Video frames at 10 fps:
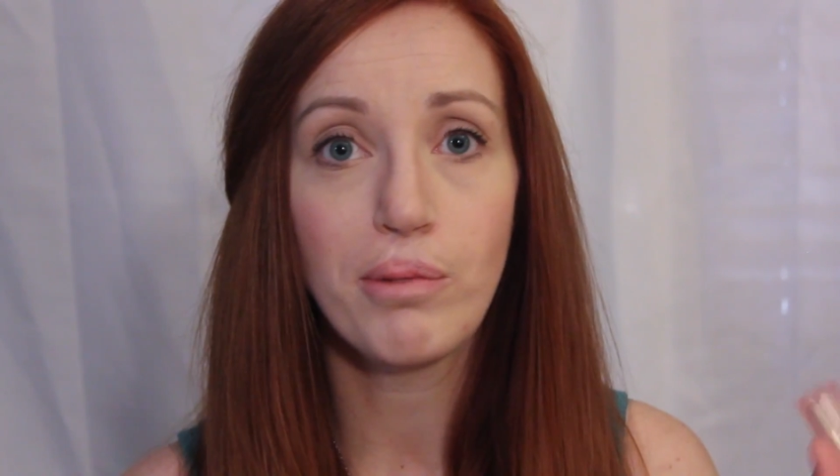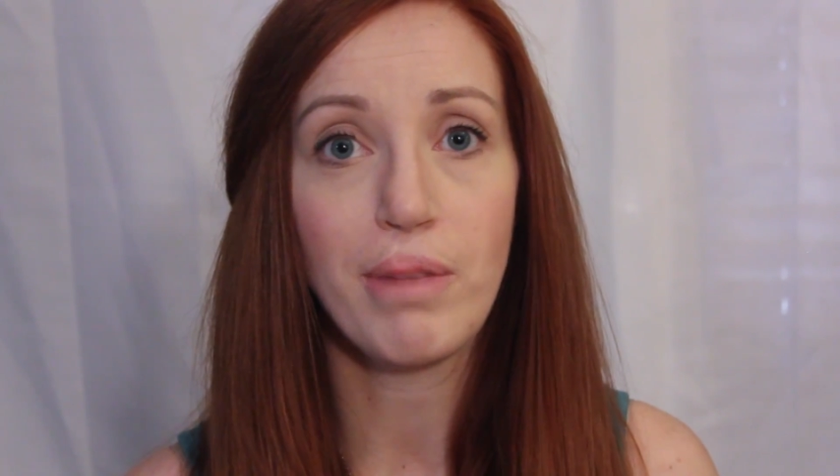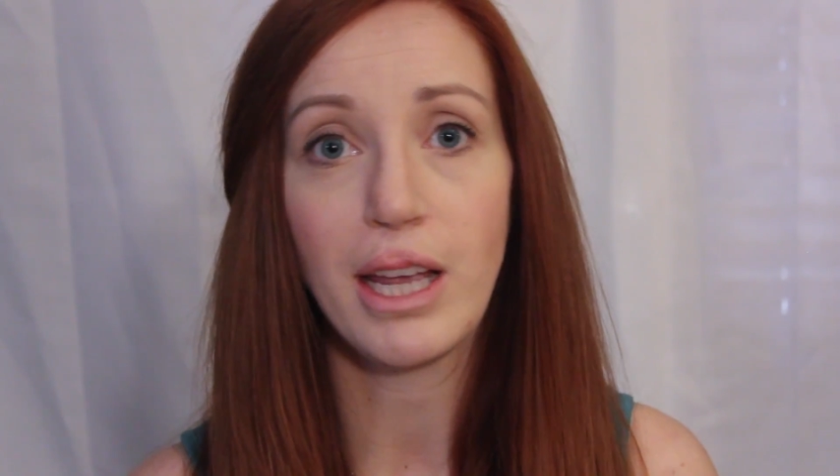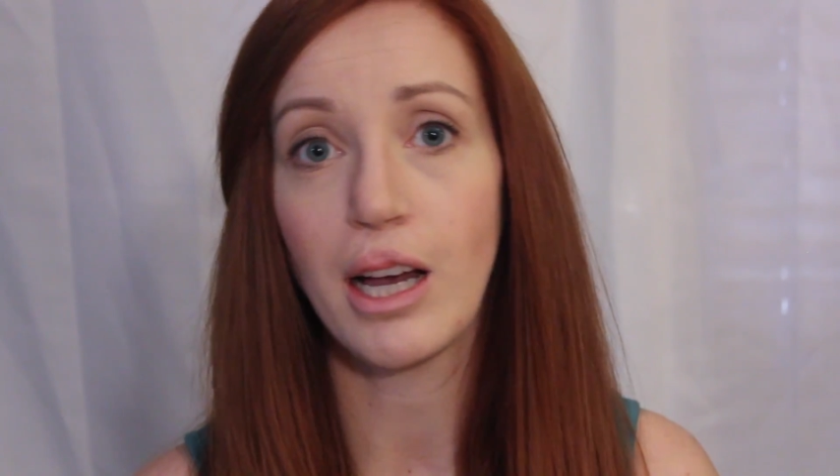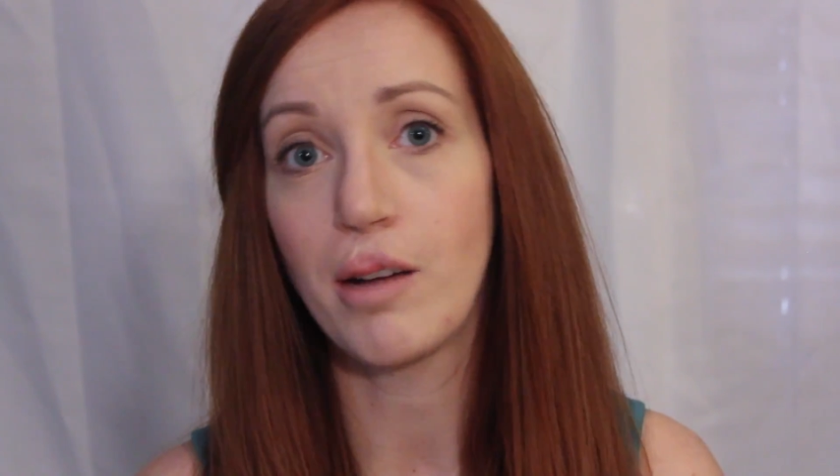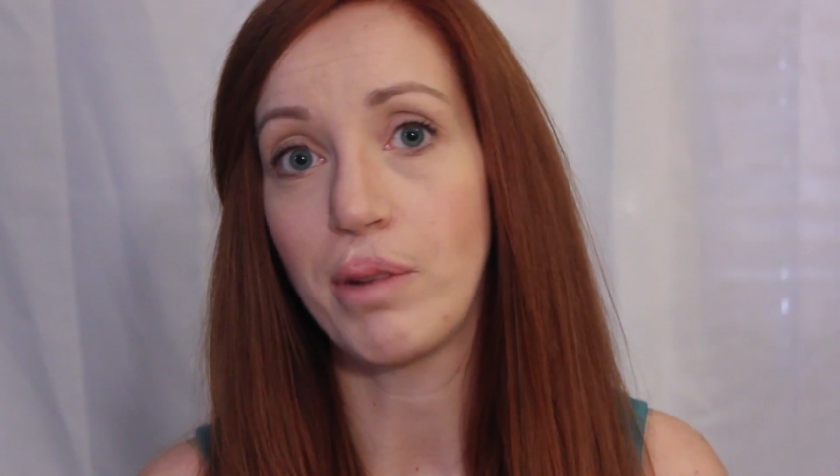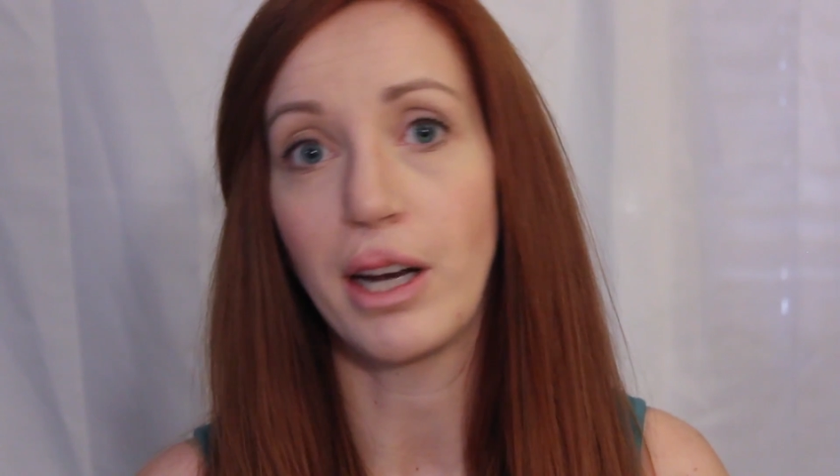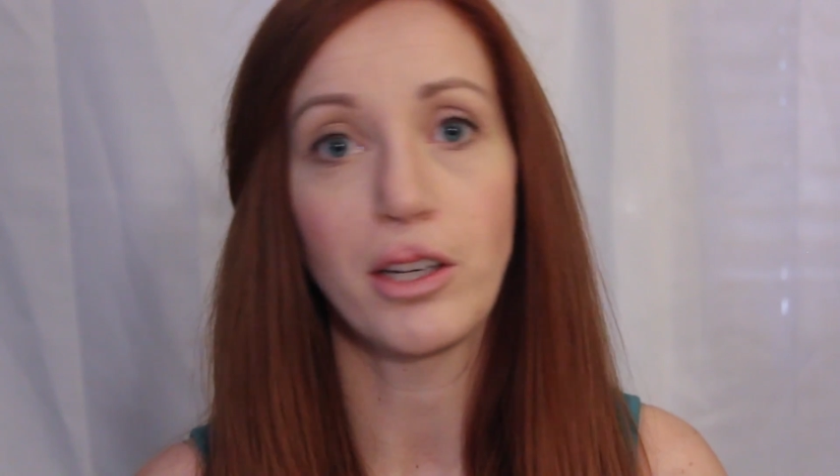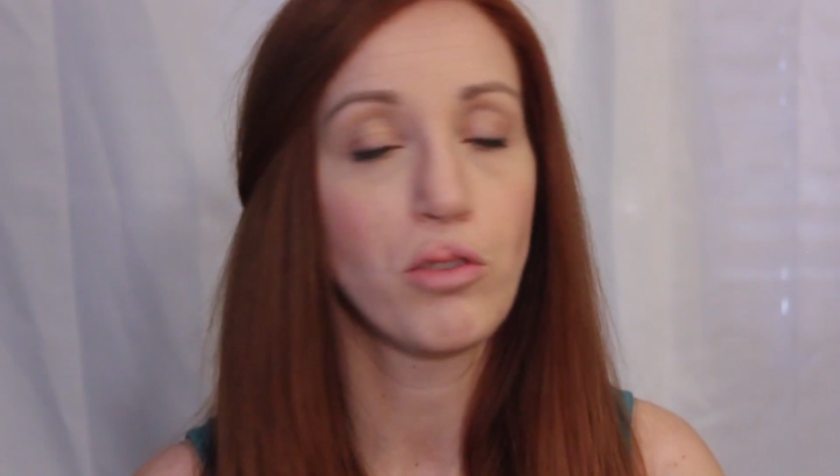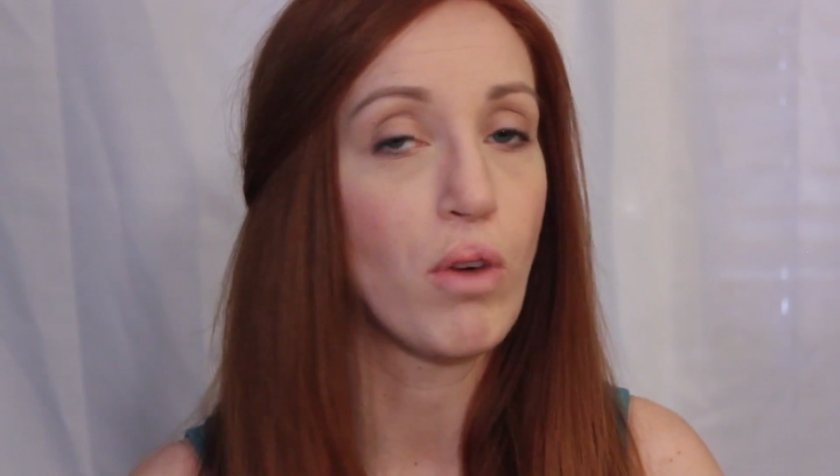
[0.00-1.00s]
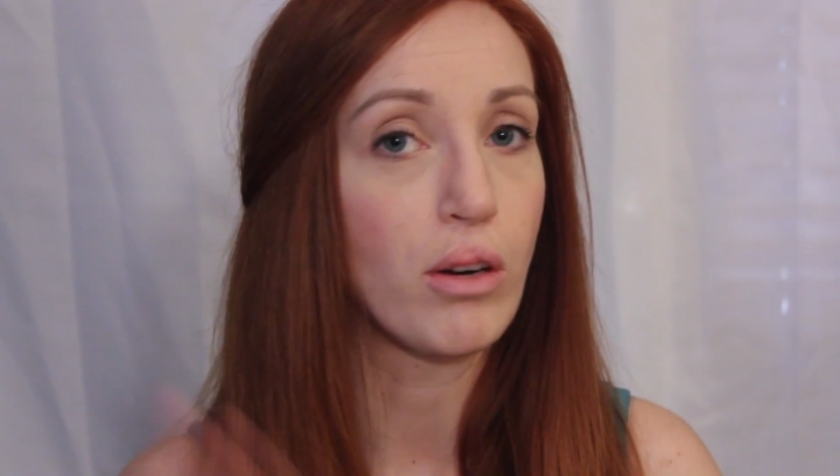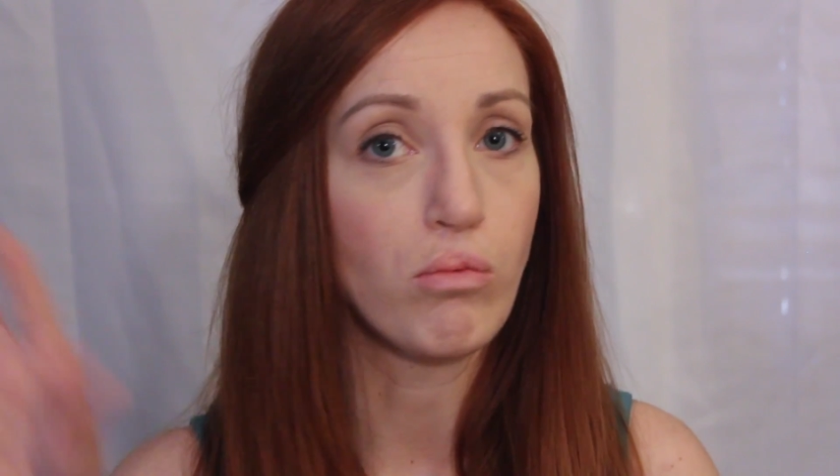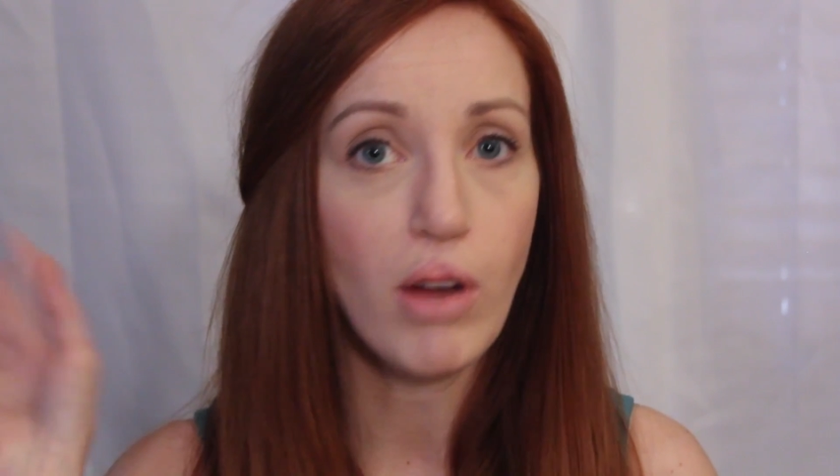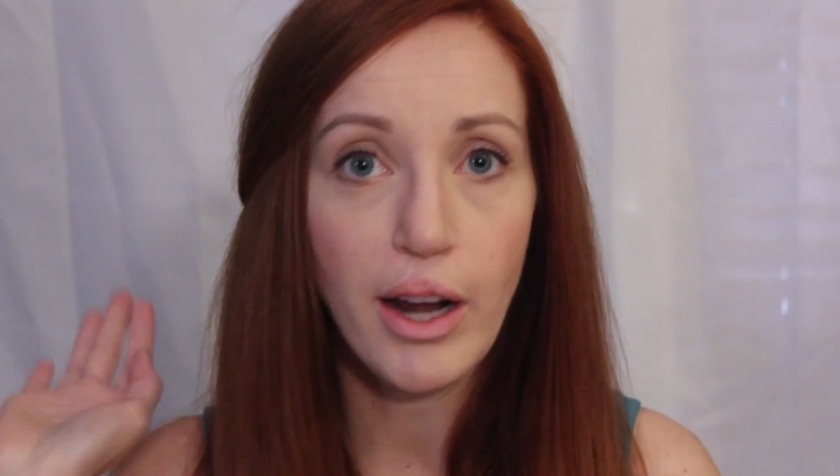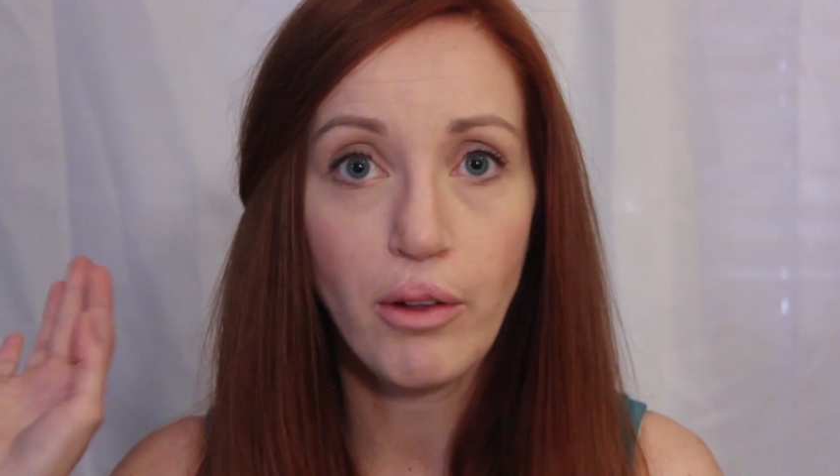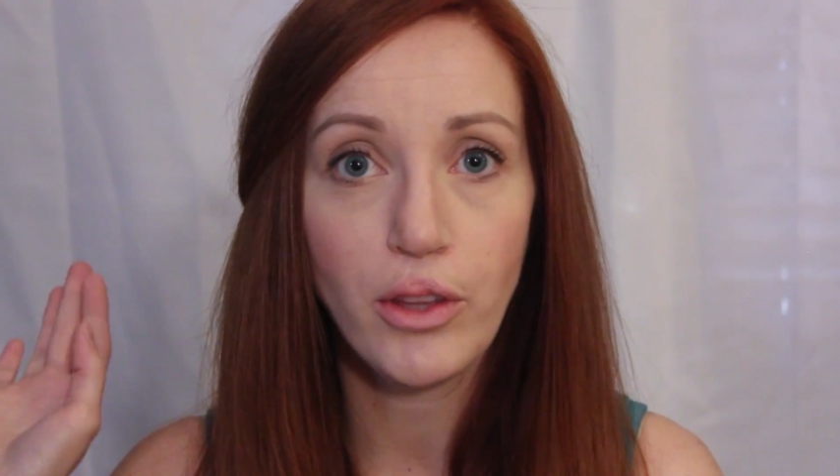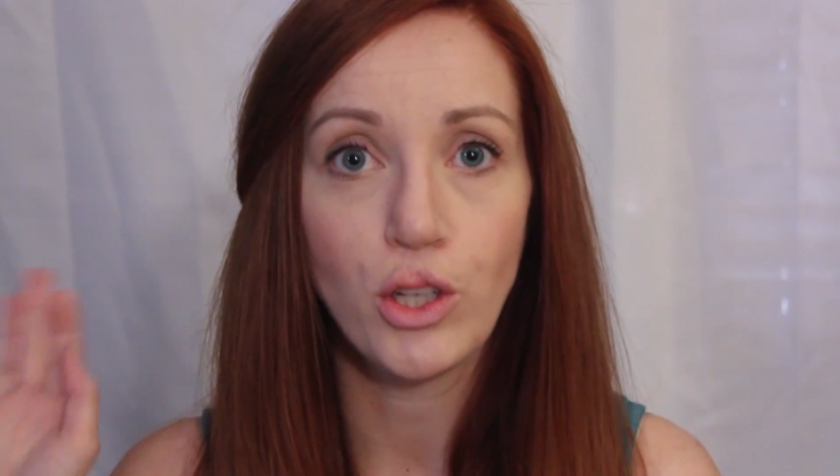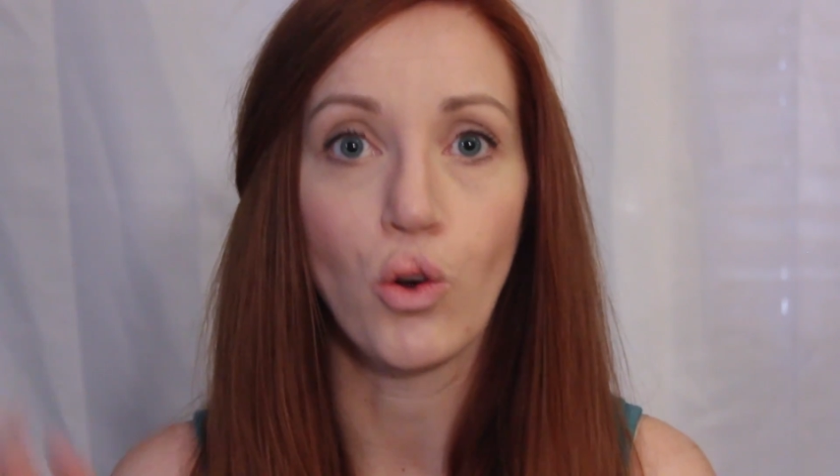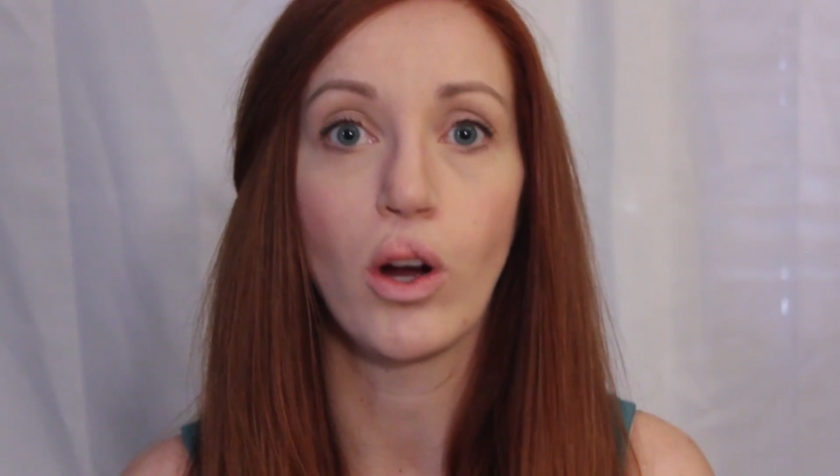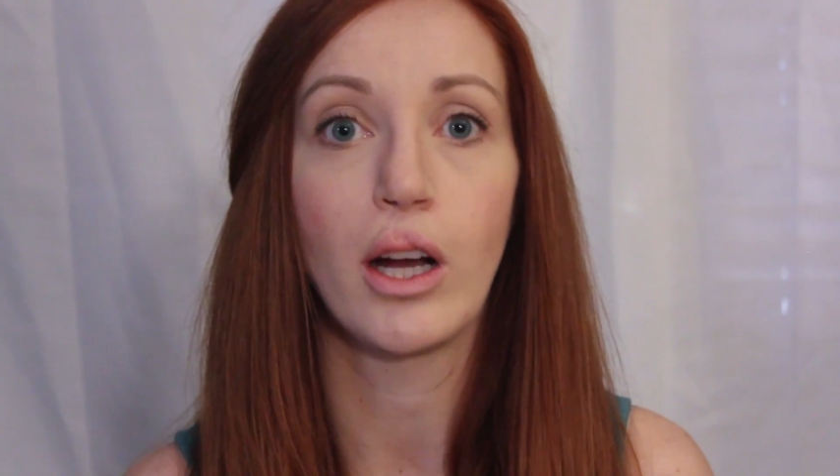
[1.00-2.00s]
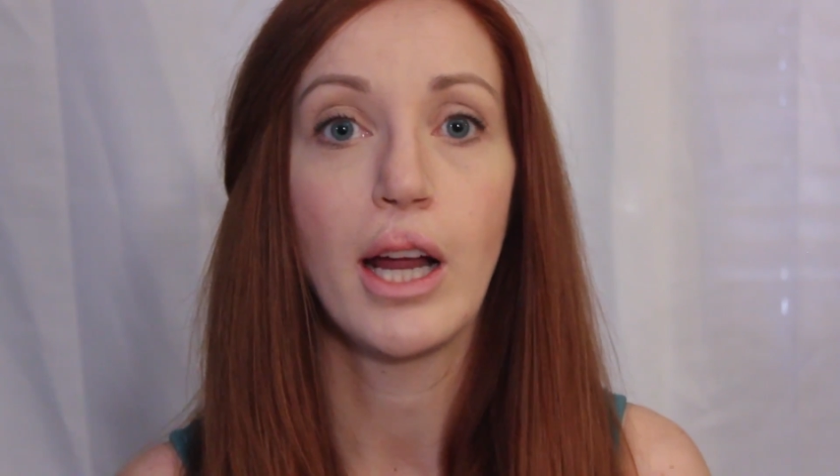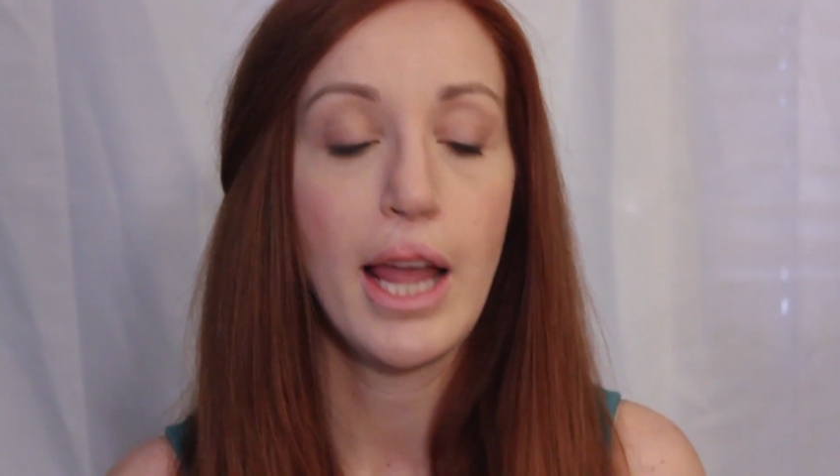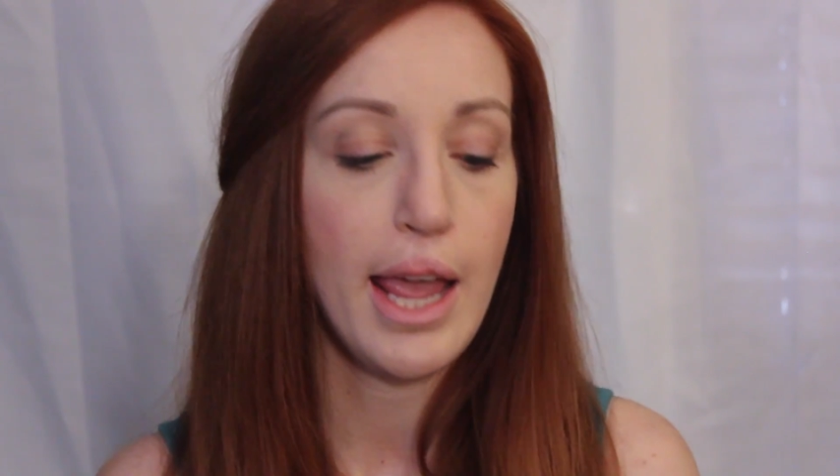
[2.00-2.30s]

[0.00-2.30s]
makeup and I just want to run out the door.